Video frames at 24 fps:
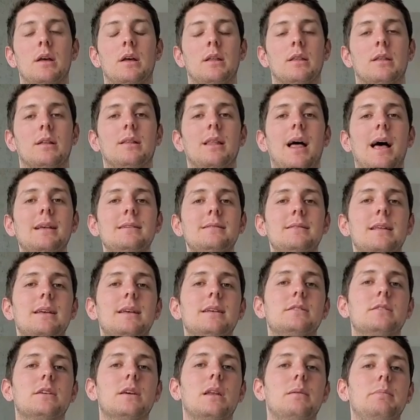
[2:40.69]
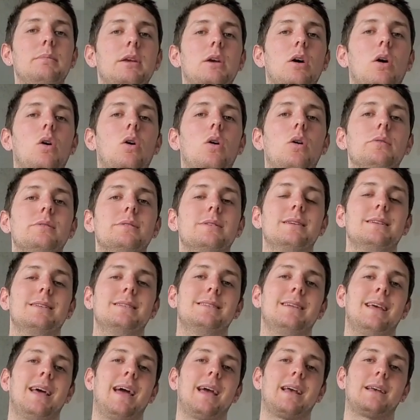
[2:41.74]
The last thing is going to be alt
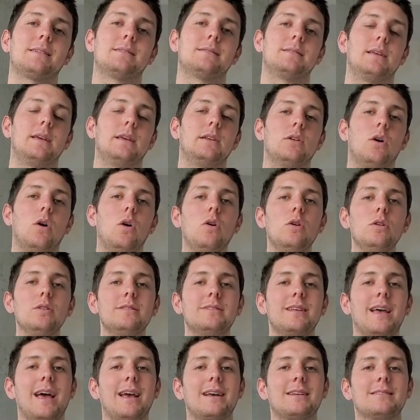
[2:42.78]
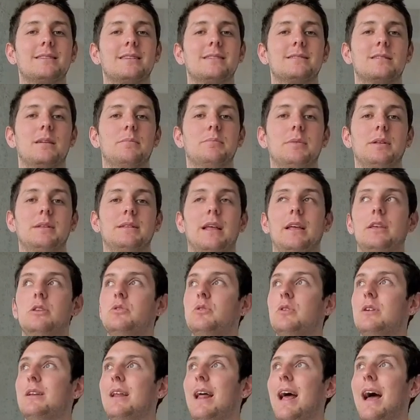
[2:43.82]
text. And alt text is something that you
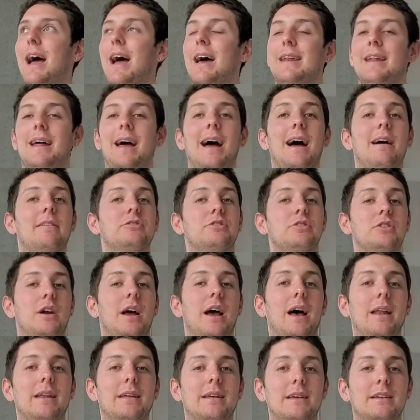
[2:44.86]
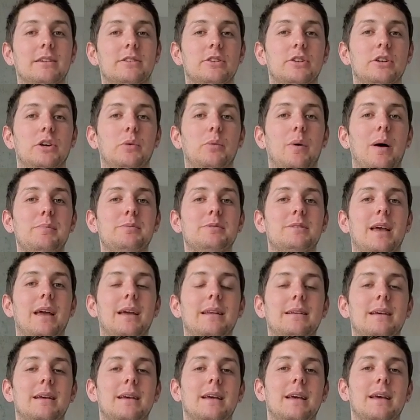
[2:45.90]
can add after adding it to your website.
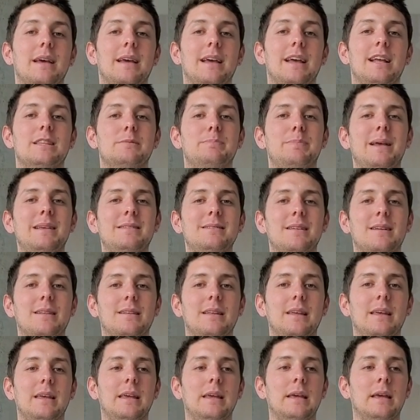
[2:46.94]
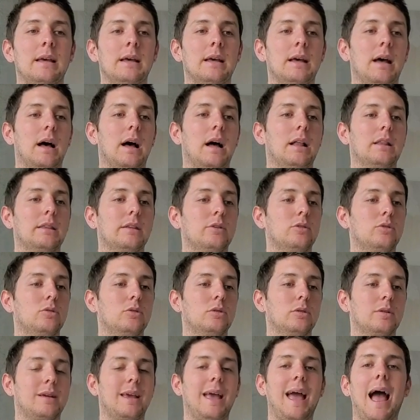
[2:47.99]
It's basically a
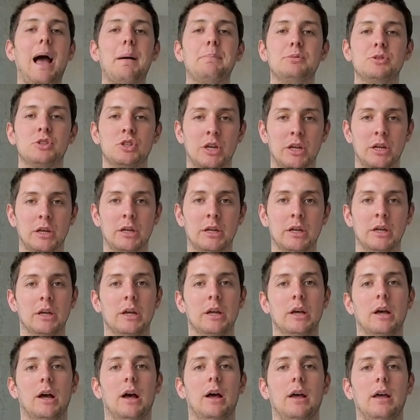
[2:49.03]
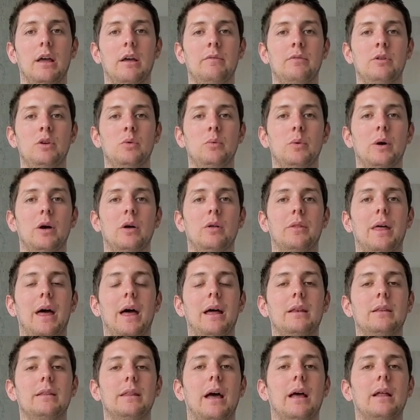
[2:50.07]
little caption, if you will,
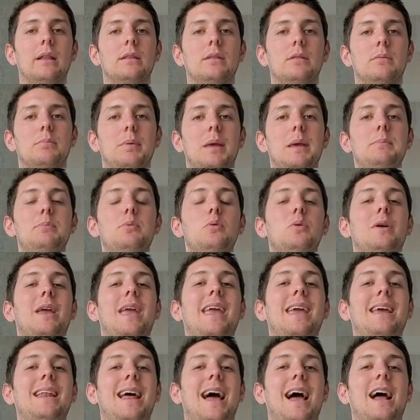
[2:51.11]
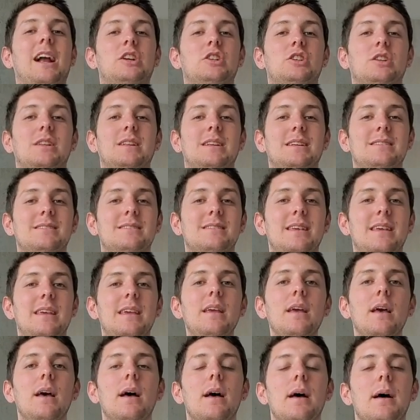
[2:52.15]
that people can't actually
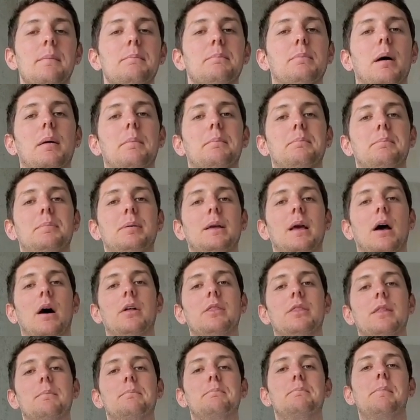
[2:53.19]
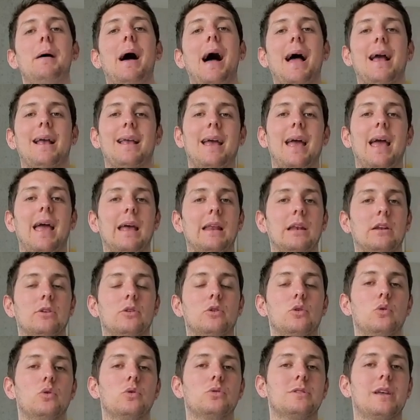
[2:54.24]
see, but on the back end,
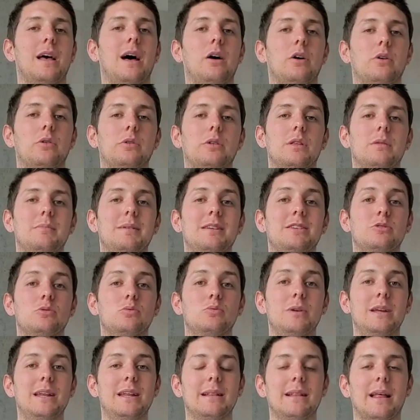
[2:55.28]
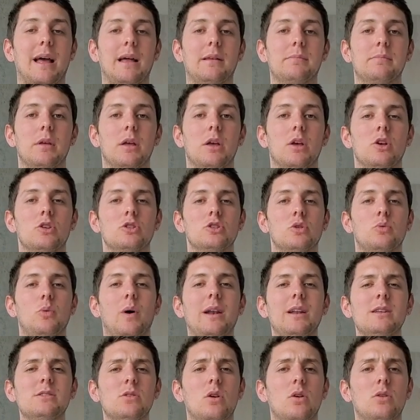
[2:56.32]
Google's algorithm is reading that. So why
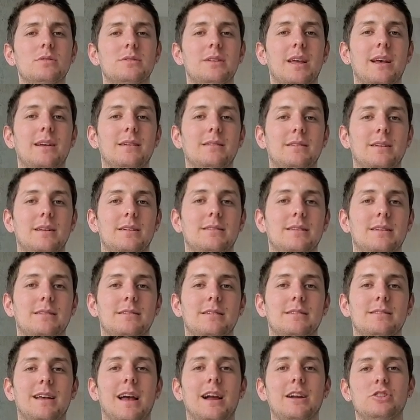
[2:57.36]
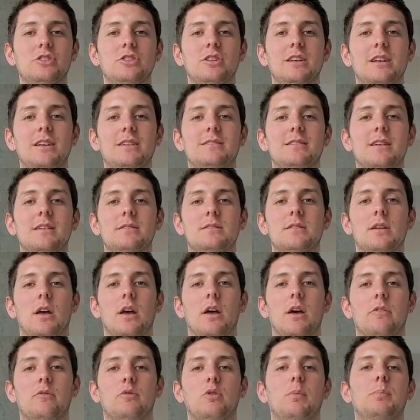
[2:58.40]
does alt text exist? It actually exists
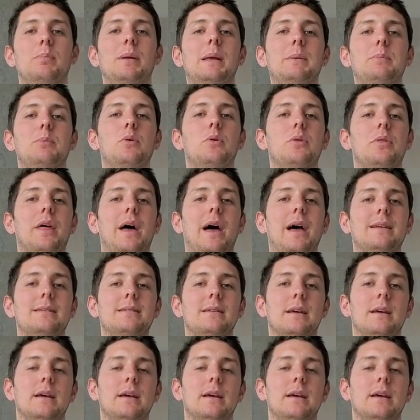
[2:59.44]
for people that